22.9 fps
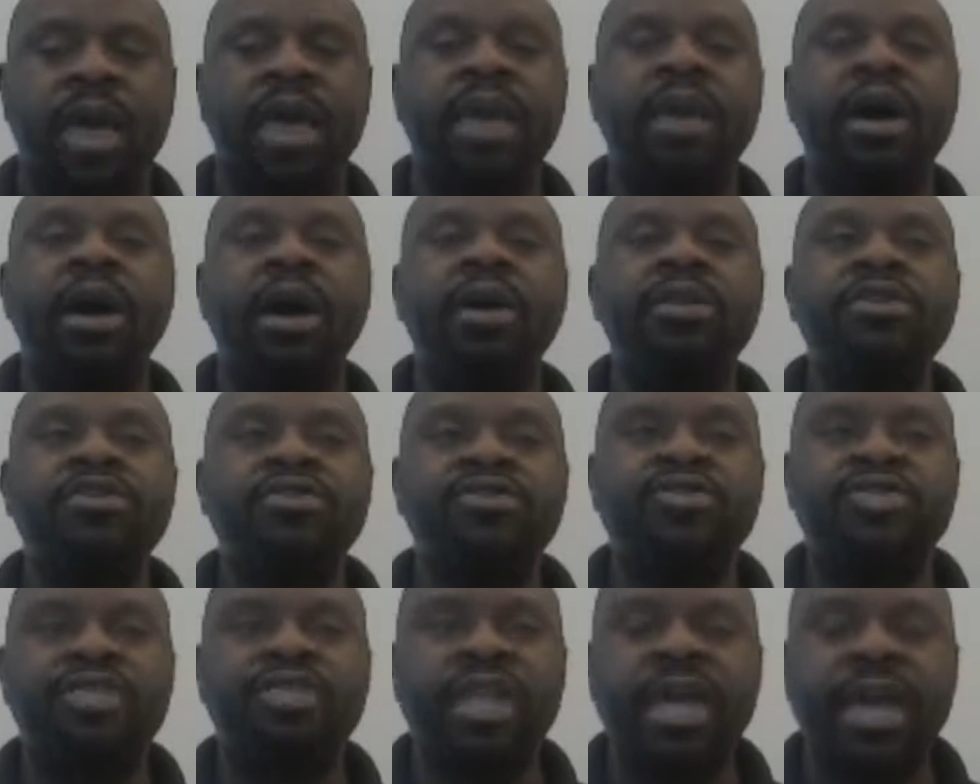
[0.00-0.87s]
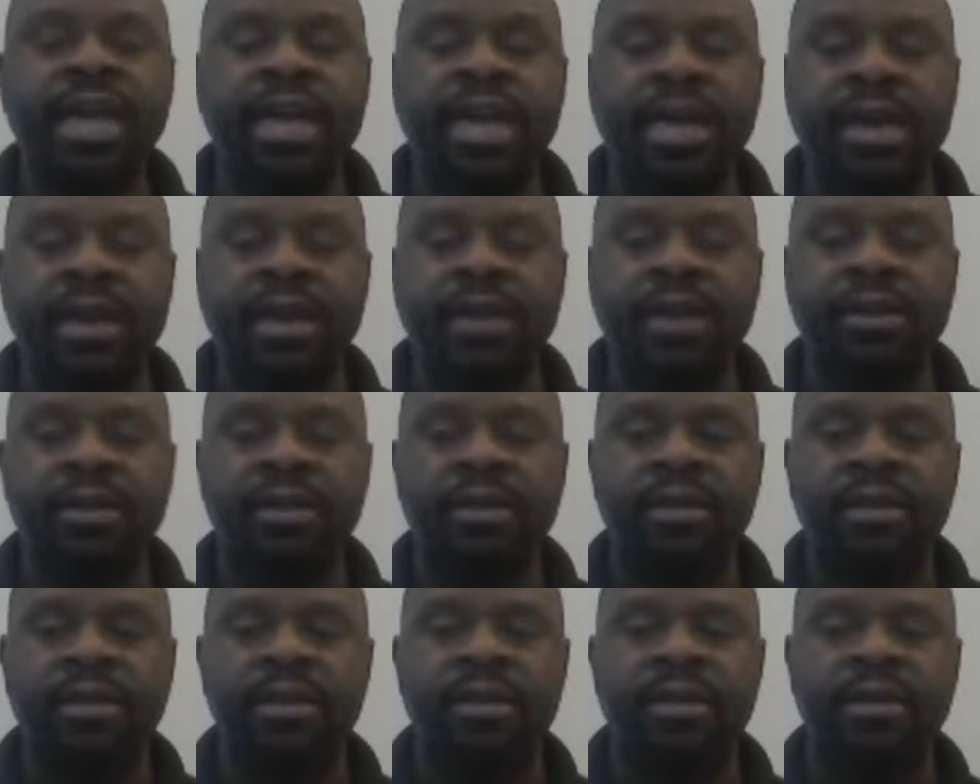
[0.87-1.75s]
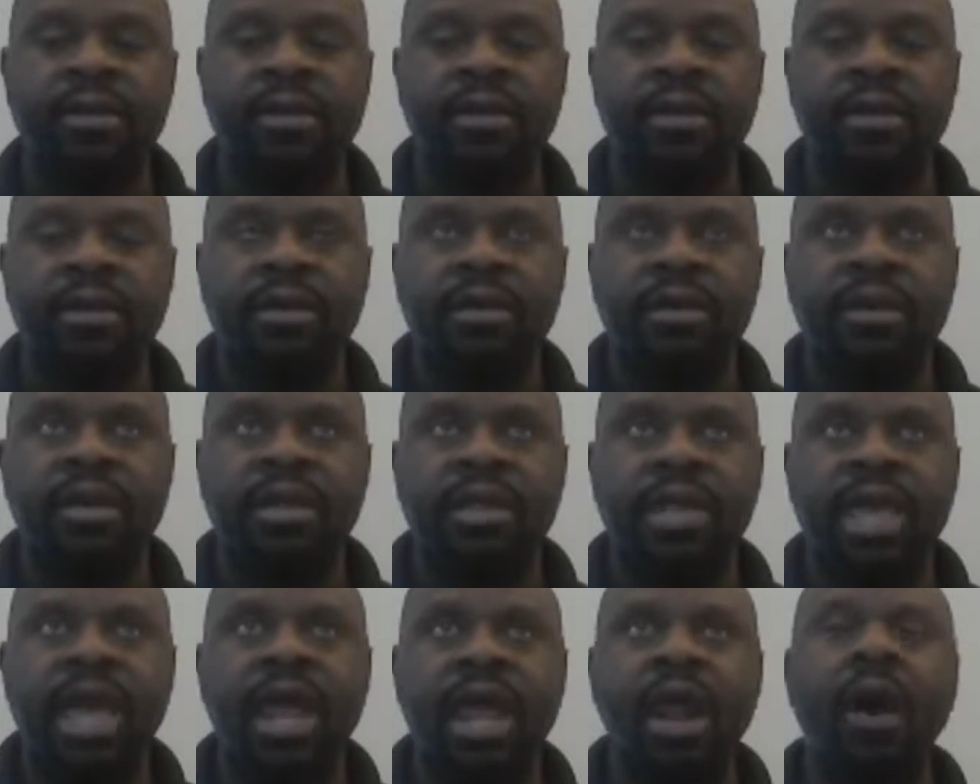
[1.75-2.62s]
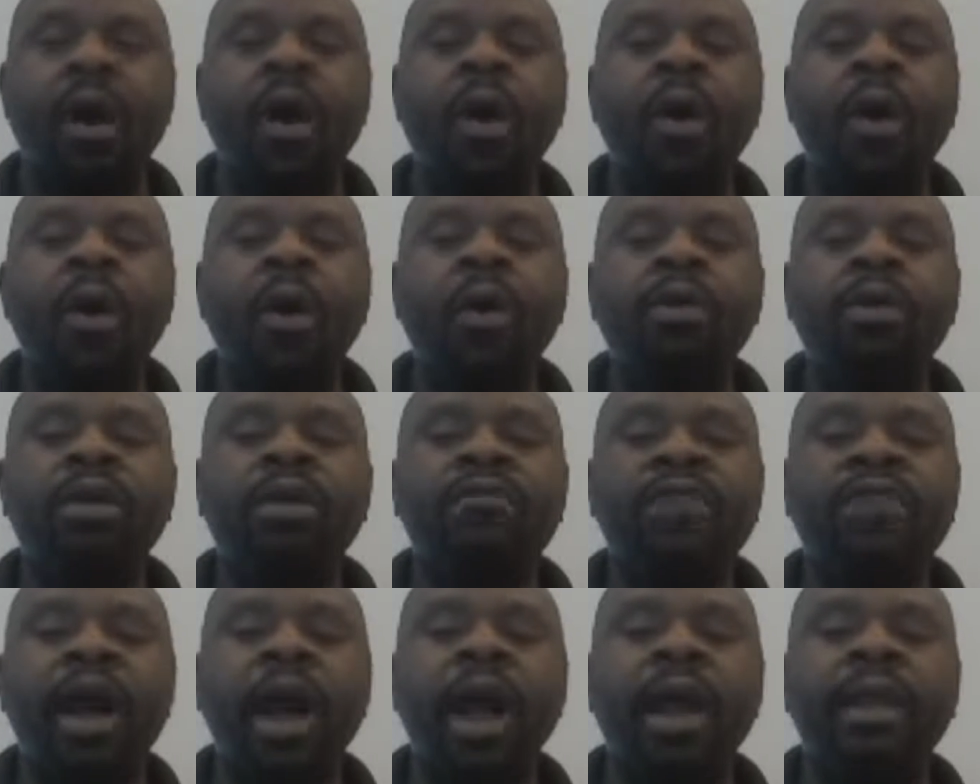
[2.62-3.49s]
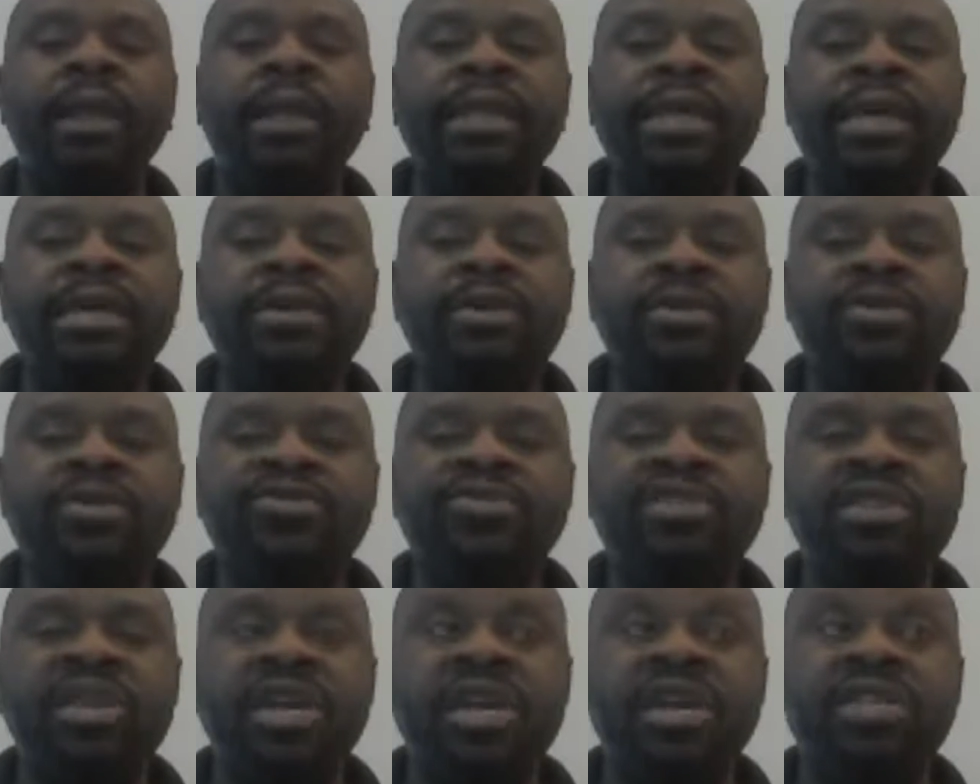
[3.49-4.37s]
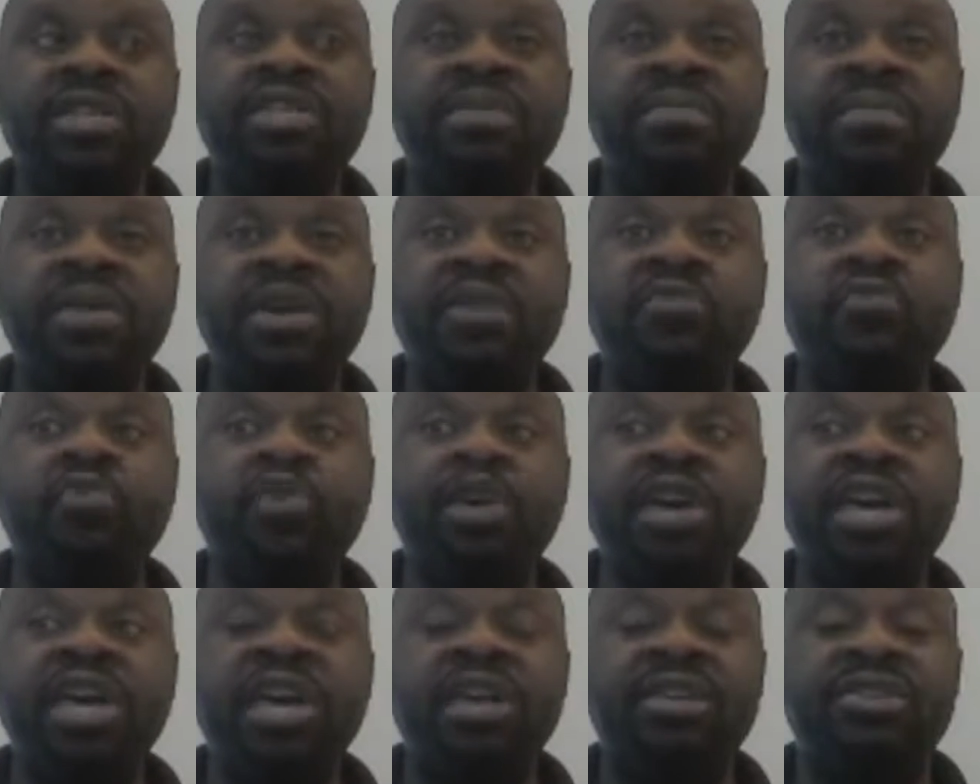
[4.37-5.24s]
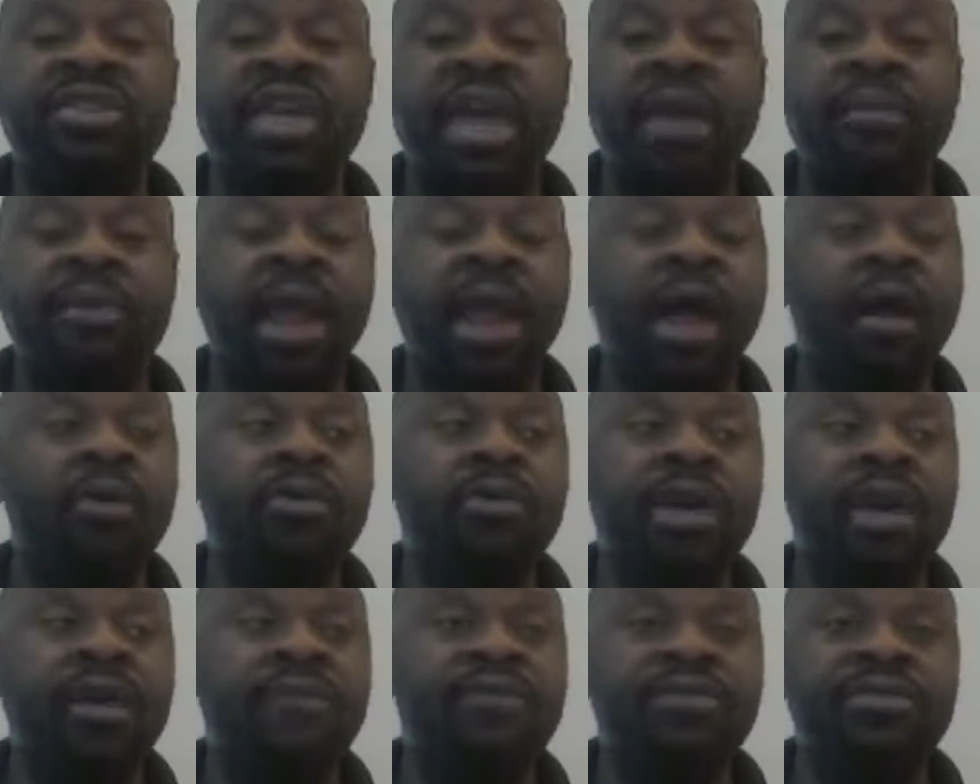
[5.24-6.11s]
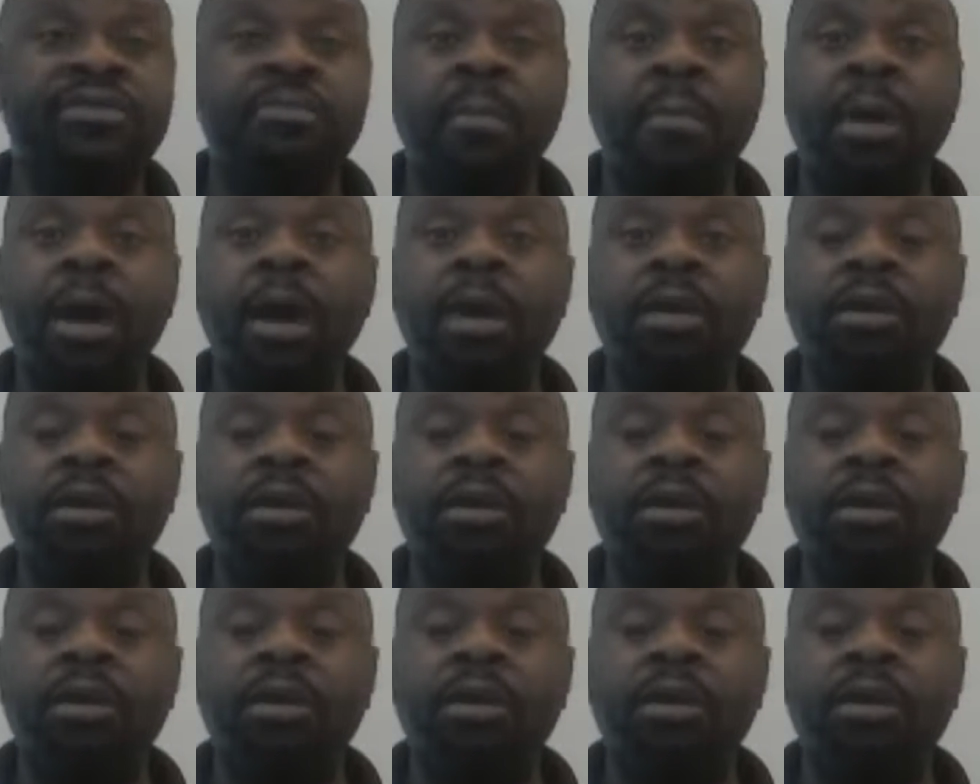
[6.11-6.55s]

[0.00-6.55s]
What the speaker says: and understand that all of our leaders need to be re-examined. I don't care if it's